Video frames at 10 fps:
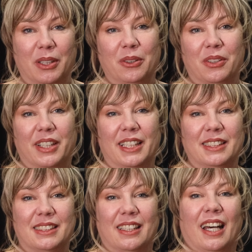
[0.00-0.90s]
with
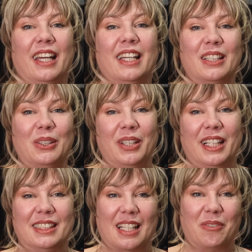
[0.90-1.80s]
nutrients, I include
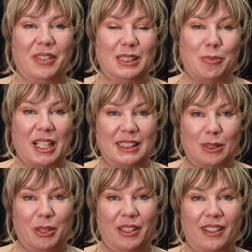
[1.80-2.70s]
it as often as
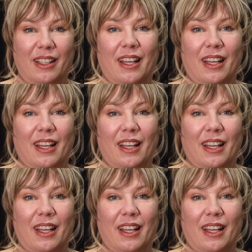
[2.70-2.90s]
possible.